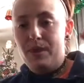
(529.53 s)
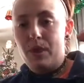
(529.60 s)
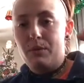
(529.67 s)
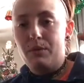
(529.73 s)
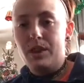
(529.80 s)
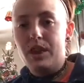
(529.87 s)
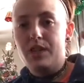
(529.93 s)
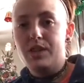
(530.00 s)

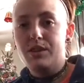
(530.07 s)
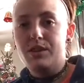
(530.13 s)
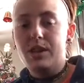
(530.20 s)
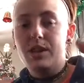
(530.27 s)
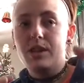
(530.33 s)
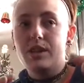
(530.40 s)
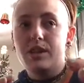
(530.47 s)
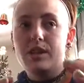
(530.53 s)
when they do
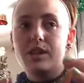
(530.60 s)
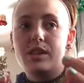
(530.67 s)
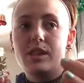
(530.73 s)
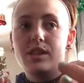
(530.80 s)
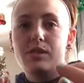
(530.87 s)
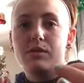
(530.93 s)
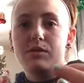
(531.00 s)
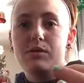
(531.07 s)
it,
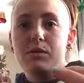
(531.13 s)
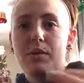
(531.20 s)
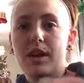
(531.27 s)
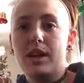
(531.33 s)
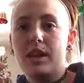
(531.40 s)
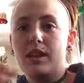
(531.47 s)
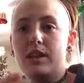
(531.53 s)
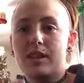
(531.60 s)
see,
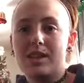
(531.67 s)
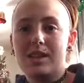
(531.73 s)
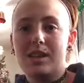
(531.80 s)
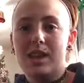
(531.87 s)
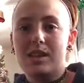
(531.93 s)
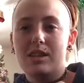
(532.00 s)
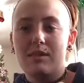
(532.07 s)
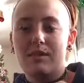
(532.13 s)
Twilight looks a
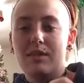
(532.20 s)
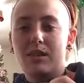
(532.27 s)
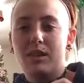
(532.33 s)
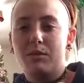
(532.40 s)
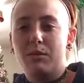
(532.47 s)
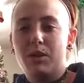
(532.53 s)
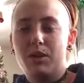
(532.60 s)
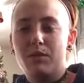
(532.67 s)
lot different
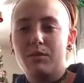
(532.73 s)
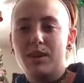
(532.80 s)
than what you